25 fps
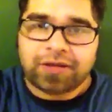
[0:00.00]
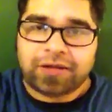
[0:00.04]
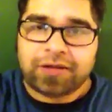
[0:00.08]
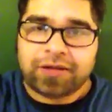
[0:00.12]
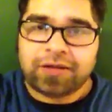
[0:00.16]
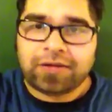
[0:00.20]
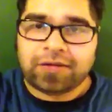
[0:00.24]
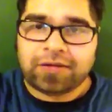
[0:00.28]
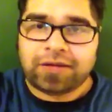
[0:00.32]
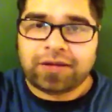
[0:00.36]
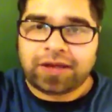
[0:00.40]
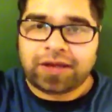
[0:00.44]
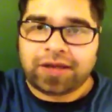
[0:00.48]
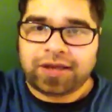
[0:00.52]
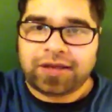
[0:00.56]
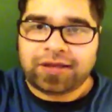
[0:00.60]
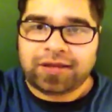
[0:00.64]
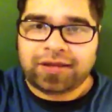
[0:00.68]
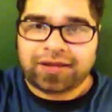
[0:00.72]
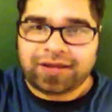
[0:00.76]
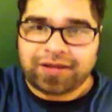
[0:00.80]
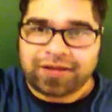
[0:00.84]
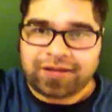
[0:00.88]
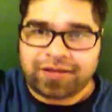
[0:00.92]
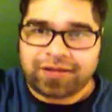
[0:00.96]

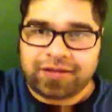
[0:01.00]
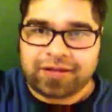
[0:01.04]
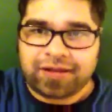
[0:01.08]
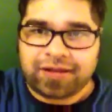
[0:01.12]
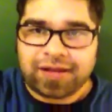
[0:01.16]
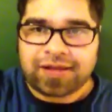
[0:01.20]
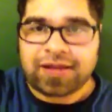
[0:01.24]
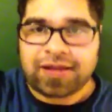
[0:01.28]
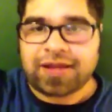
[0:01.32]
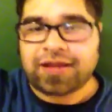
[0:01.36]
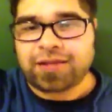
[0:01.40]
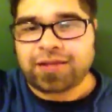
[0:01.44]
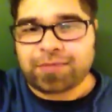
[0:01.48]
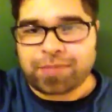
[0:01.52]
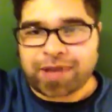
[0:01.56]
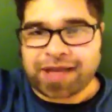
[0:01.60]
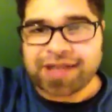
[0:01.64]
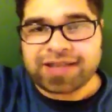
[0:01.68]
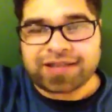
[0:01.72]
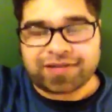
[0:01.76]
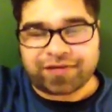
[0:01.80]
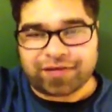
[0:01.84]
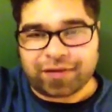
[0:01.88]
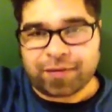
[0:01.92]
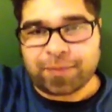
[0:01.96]
They thought the
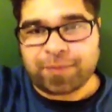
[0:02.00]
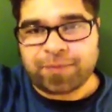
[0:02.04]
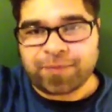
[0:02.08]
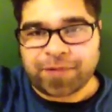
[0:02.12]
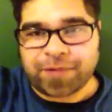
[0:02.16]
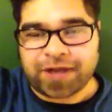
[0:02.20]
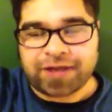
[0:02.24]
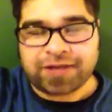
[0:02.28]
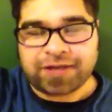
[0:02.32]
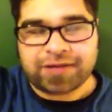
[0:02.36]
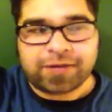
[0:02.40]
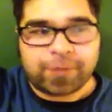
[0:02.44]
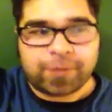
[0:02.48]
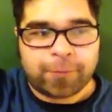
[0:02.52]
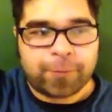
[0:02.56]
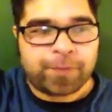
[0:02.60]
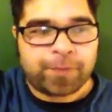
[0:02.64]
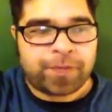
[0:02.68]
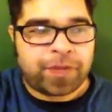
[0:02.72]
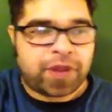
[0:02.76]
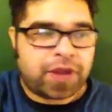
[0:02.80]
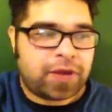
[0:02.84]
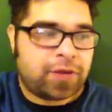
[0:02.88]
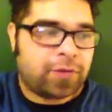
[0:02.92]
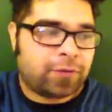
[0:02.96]
best of them. And
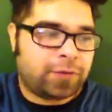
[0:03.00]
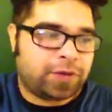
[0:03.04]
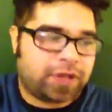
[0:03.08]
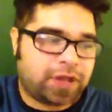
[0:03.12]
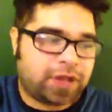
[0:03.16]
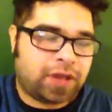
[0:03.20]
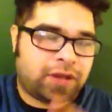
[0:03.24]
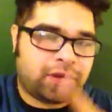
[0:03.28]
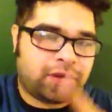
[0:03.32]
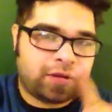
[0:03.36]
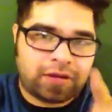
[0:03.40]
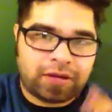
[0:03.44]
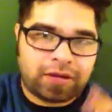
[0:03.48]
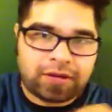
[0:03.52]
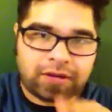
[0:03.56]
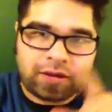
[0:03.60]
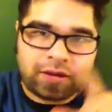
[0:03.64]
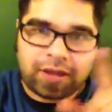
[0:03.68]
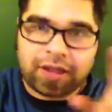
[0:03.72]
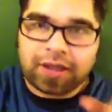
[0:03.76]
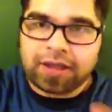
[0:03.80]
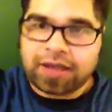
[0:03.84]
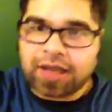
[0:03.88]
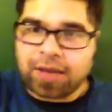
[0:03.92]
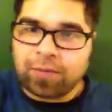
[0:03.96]
when
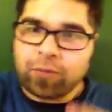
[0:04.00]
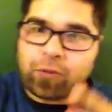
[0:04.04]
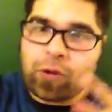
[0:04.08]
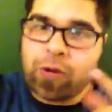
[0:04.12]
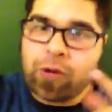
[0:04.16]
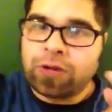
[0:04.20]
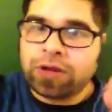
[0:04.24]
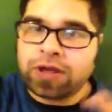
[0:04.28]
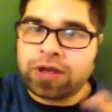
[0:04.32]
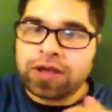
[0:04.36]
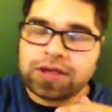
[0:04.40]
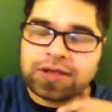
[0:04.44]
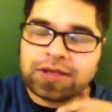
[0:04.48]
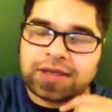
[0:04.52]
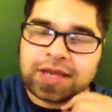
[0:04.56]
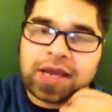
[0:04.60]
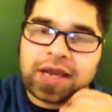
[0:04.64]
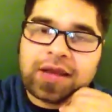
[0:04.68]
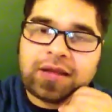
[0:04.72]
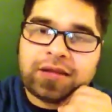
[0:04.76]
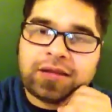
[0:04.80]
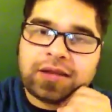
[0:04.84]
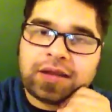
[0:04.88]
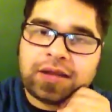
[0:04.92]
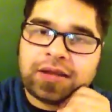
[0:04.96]
they came rolling into
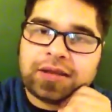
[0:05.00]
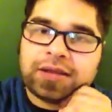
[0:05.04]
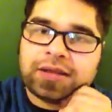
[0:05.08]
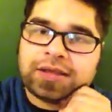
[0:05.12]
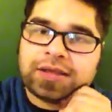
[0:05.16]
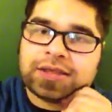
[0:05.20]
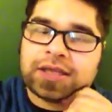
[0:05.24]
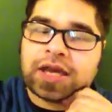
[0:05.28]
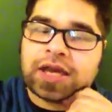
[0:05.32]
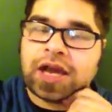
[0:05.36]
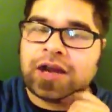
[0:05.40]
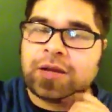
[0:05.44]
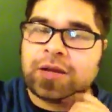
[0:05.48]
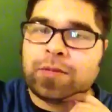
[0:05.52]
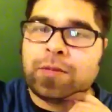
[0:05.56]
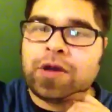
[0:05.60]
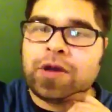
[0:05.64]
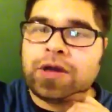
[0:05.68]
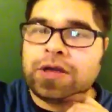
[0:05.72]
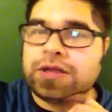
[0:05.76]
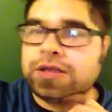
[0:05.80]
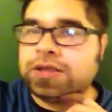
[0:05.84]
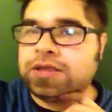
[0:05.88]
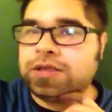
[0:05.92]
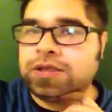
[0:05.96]
town, like these soccer
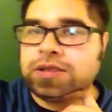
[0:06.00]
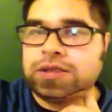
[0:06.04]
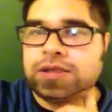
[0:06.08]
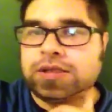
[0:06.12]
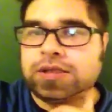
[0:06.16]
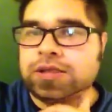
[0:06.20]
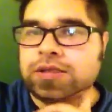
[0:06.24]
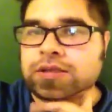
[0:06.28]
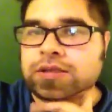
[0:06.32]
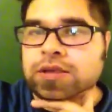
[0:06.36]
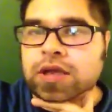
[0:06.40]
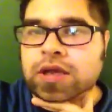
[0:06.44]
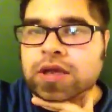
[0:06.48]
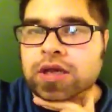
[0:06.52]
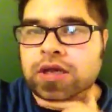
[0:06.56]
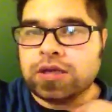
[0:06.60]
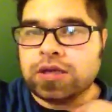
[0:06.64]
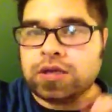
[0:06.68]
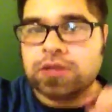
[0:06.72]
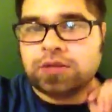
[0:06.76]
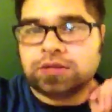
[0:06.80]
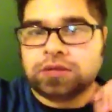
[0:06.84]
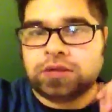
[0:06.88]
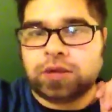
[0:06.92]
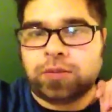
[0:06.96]
balls just
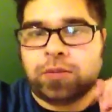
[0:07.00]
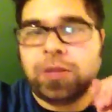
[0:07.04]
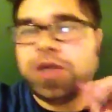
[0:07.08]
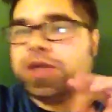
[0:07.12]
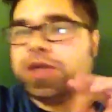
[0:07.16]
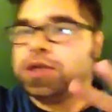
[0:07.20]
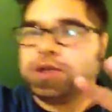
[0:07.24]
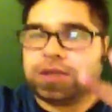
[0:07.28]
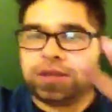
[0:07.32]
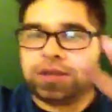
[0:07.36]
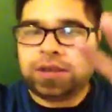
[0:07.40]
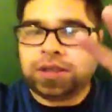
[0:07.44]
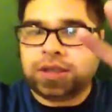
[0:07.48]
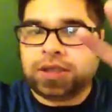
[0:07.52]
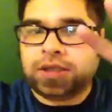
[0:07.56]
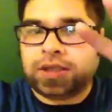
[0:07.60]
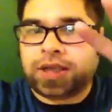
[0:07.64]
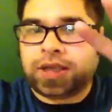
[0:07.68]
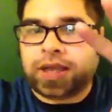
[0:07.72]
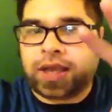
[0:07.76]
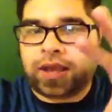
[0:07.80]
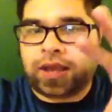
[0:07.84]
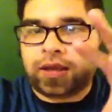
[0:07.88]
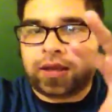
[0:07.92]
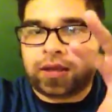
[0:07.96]
immediately,
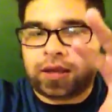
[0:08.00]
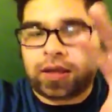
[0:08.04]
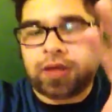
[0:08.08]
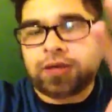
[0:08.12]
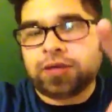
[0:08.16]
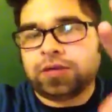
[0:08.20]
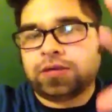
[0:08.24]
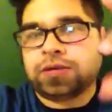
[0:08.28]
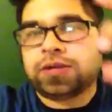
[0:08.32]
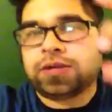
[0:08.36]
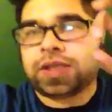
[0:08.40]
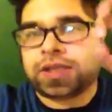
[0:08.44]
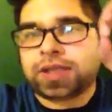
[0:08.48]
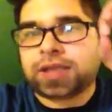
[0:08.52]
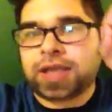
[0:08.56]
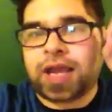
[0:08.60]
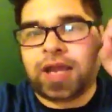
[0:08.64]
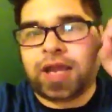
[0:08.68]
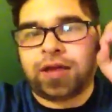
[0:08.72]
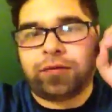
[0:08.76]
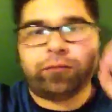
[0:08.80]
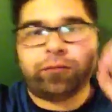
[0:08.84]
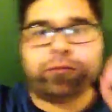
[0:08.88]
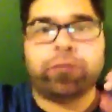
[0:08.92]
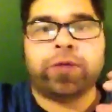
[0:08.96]
like, I don't know, it's like they
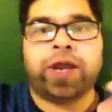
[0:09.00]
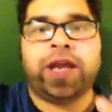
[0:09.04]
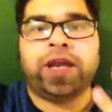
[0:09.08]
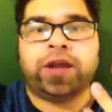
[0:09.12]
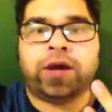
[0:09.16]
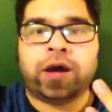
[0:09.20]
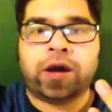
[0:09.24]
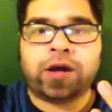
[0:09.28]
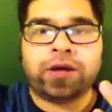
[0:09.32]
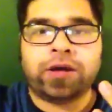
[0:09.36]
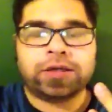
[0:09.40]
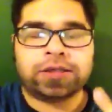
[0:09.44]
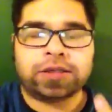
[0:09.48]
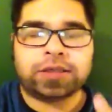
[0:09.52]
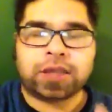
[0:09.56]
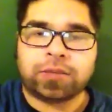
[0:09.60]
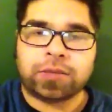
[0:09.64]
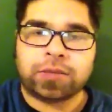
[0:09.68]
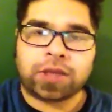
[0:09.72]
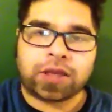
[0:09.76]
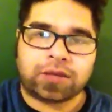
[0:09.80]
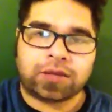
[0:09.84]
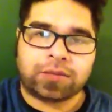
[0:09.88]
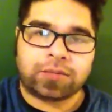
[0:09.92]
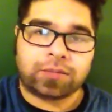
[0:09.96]
had radar or
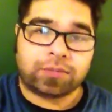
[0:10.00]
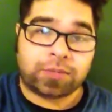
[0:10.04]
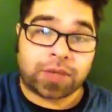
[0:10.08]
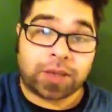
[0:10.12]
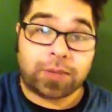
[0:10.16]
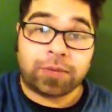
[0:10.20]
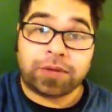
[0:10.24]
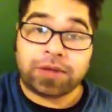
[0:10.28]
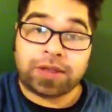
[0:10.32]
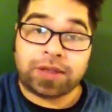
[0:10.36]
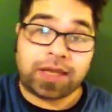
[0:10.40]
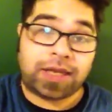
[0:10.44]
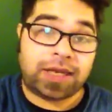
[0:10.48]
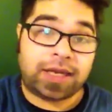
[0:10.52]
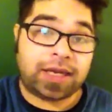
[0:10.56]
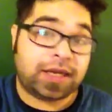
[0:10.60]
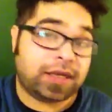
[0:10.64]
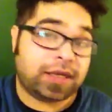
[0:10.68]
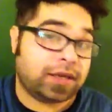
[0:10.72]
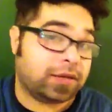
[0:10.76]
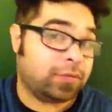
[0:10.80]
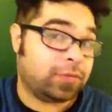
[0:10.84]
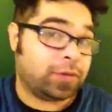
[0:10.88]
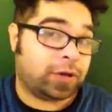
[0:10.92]
something. Maybe they did.